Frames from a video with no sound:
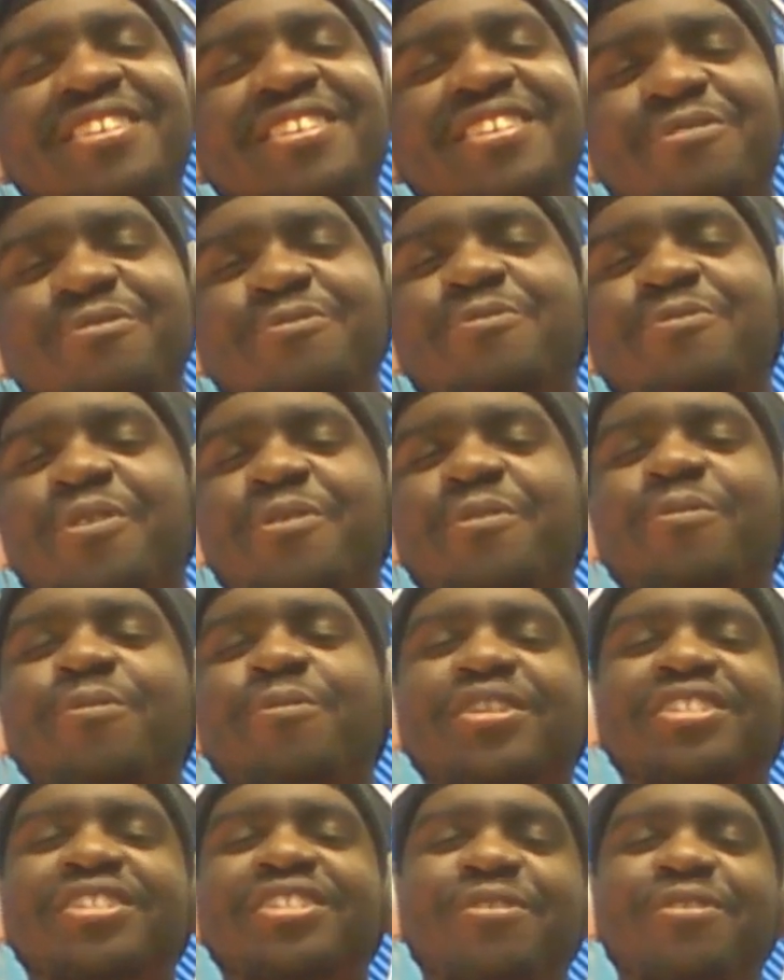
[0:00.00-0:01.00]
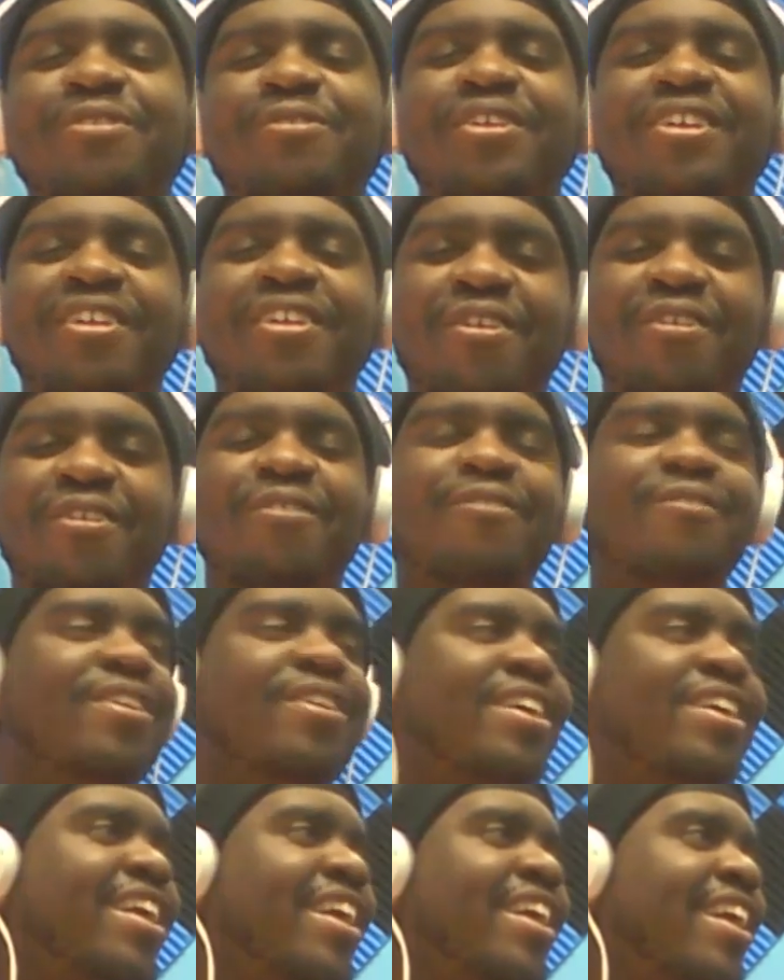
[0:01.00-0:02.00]
you know what's going on.
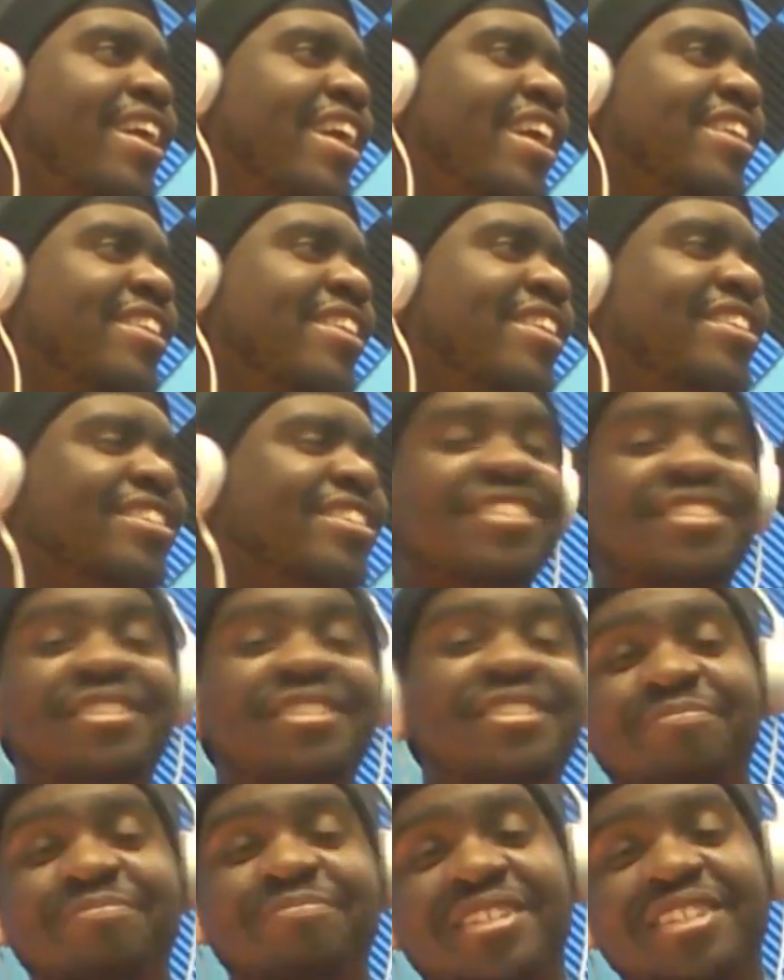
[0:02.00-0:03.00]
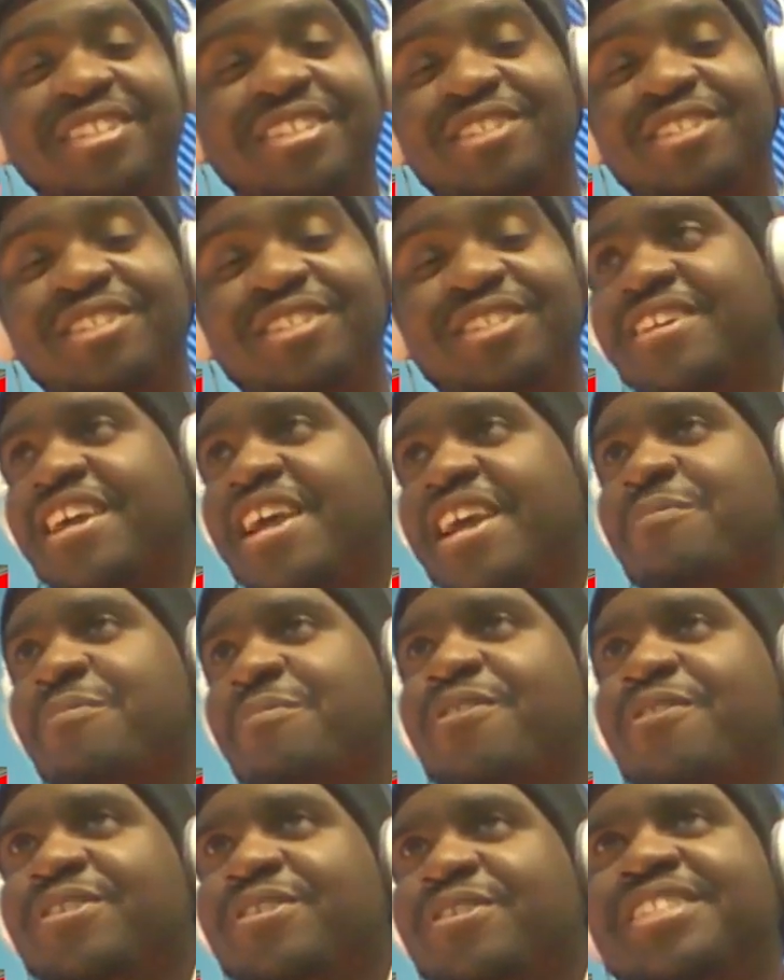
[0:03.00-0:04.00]
Hey, listen. So I came
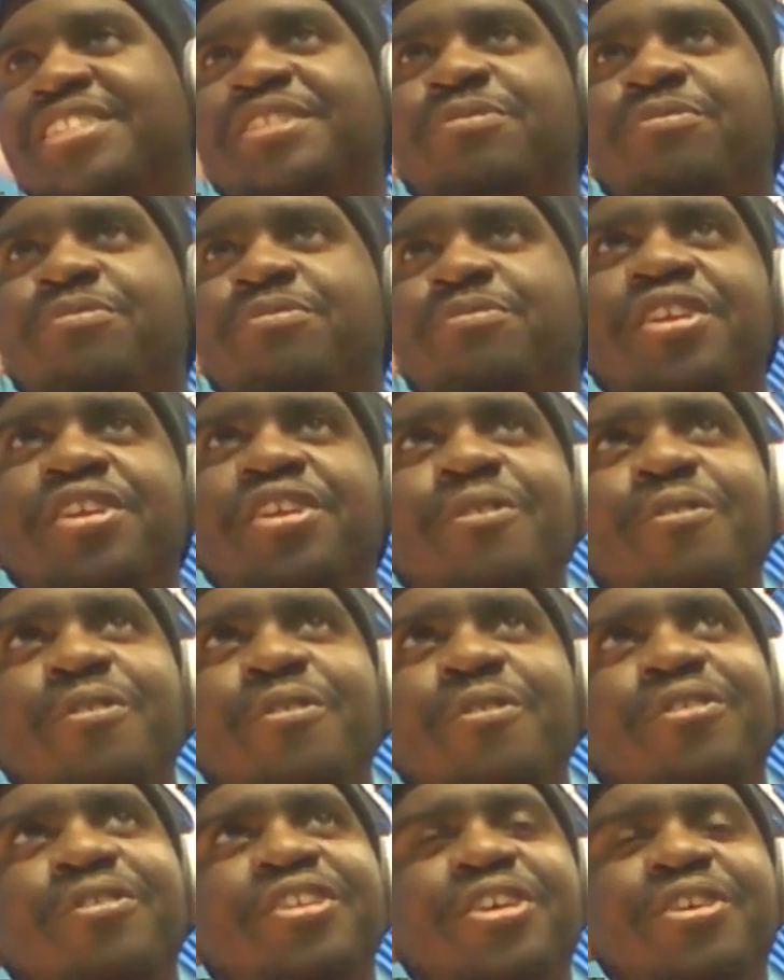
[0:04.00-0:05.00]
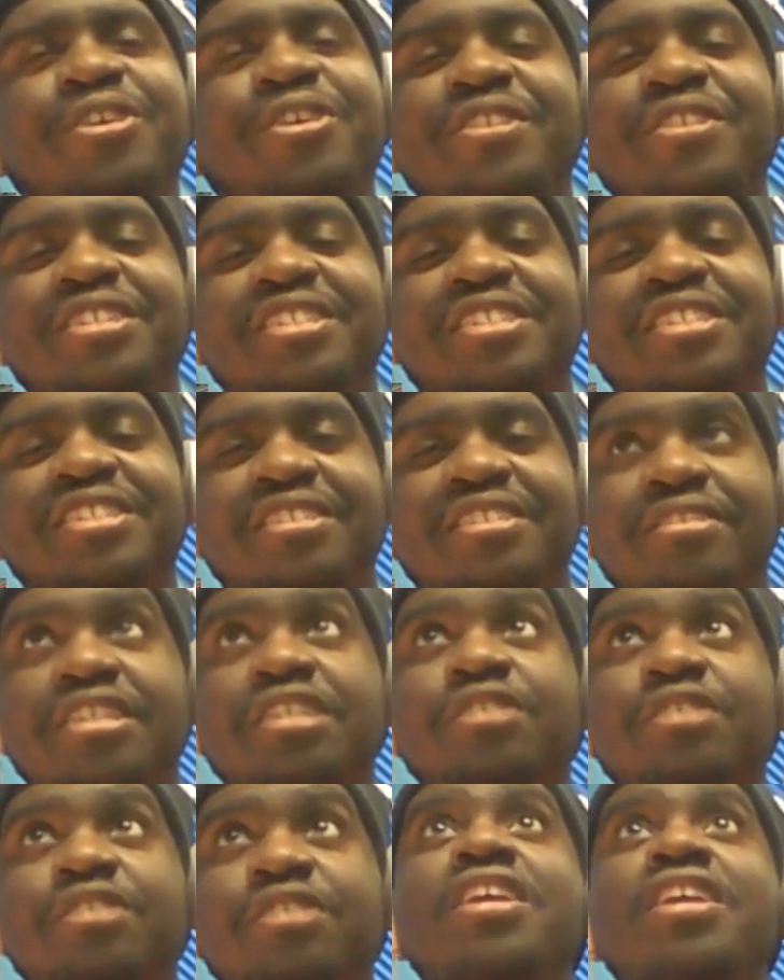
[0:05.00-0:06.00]
across this video earlier this
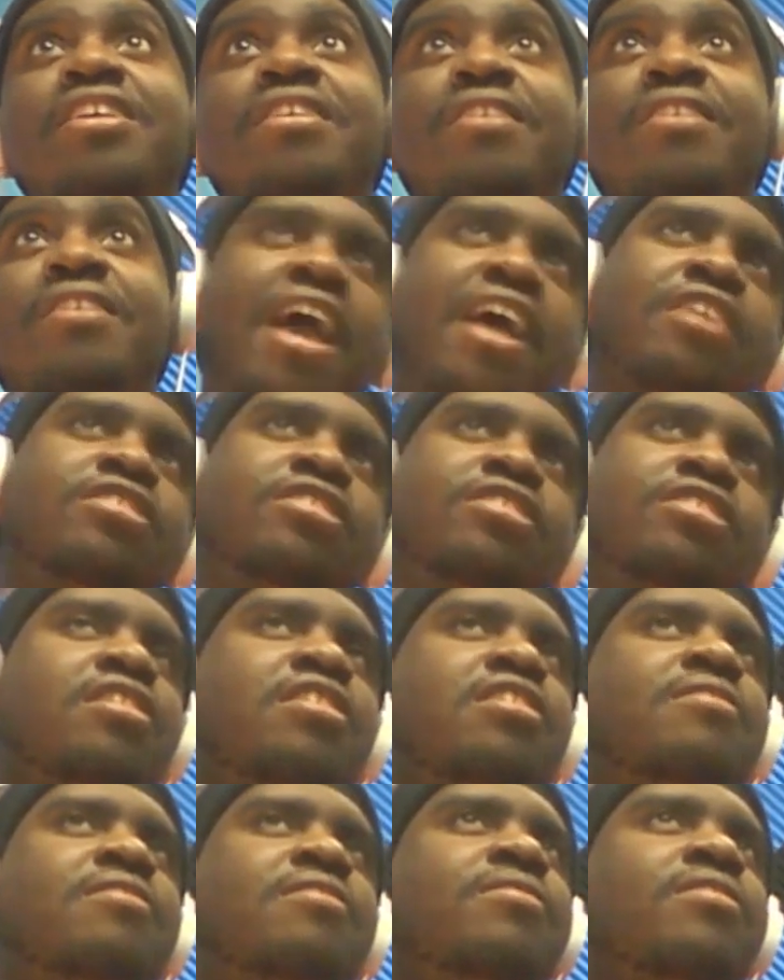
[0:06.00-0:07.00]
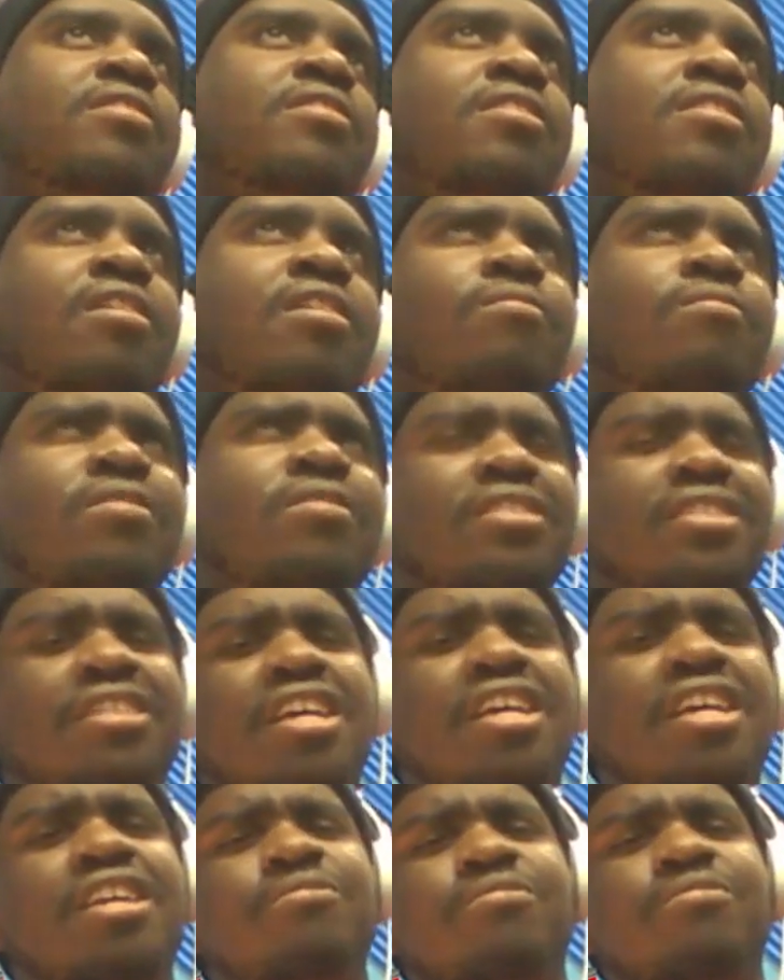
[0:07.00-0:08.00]
this week, actually. I want to
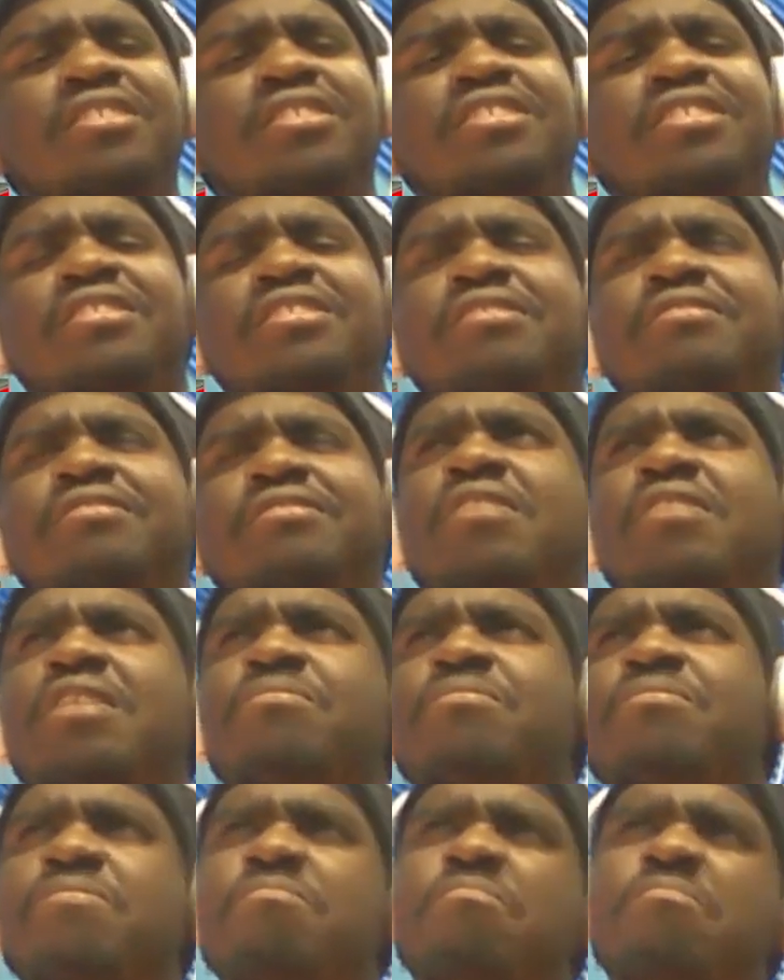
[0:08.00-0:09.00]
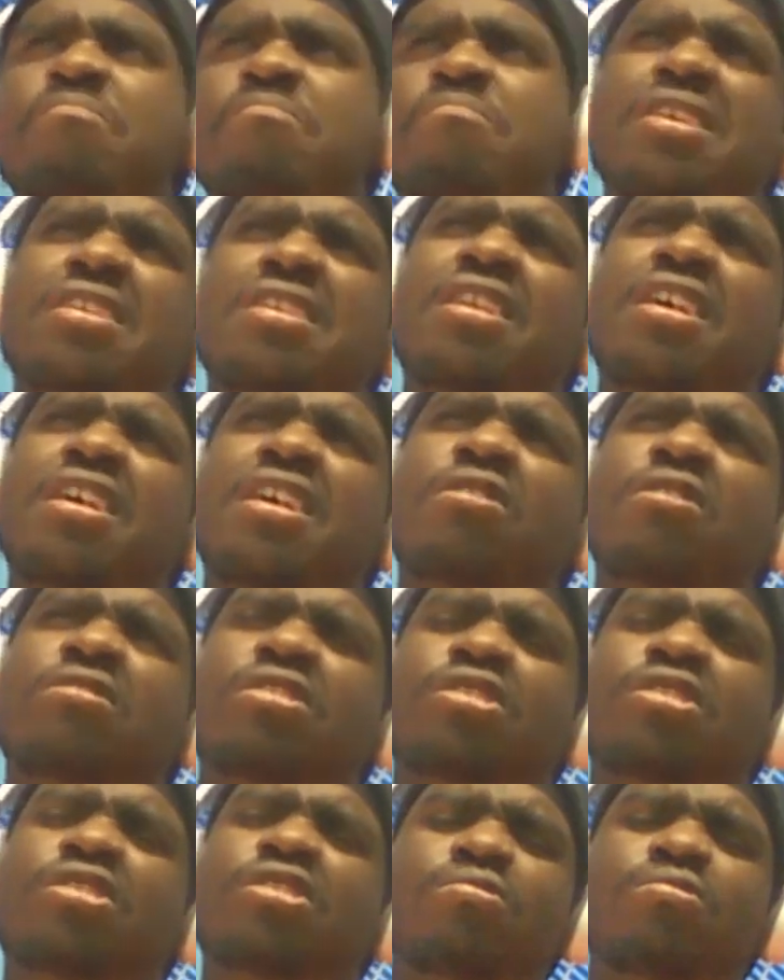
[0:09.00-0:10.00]
say it was maybe Monday
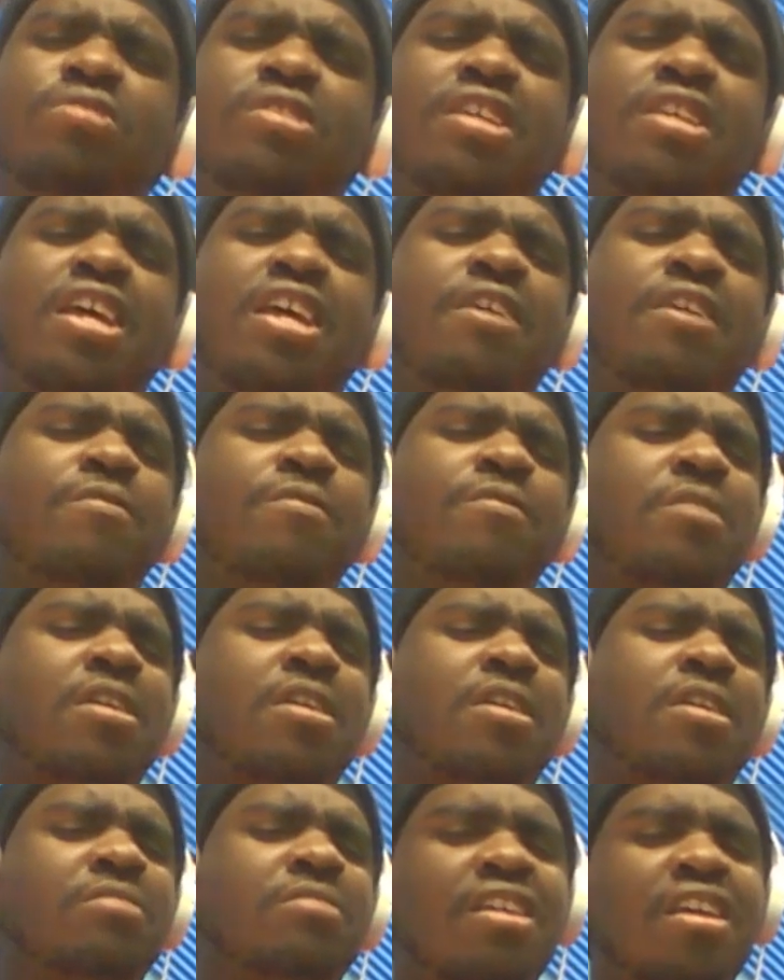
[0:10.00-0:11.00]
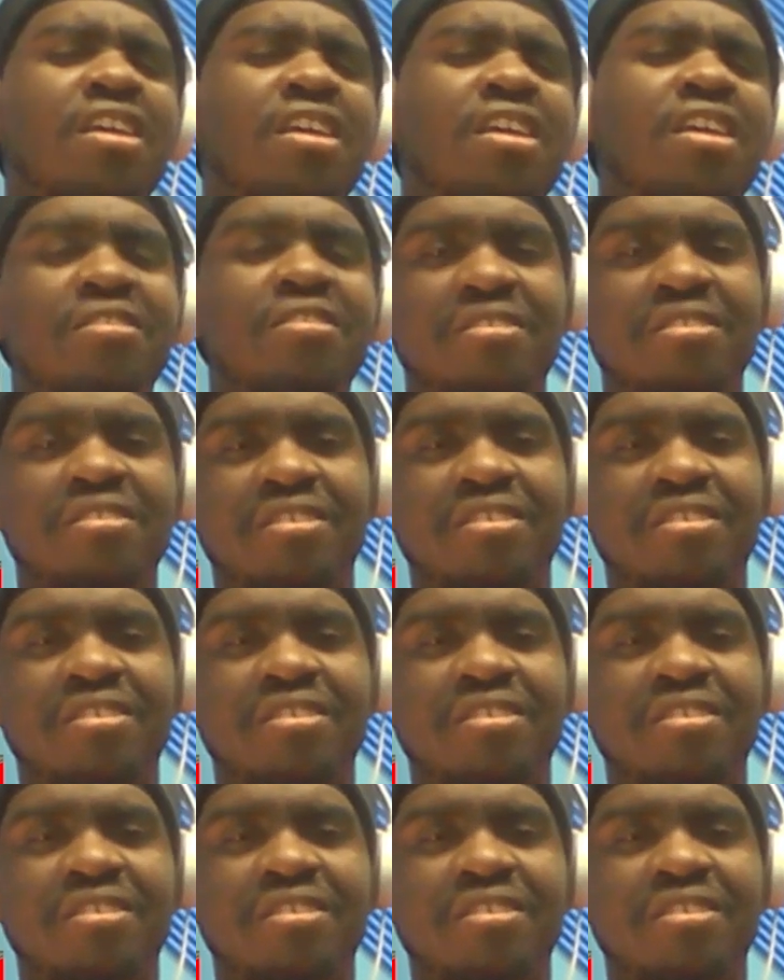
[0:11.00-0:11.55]
or Tuesday, if I'm not mistaken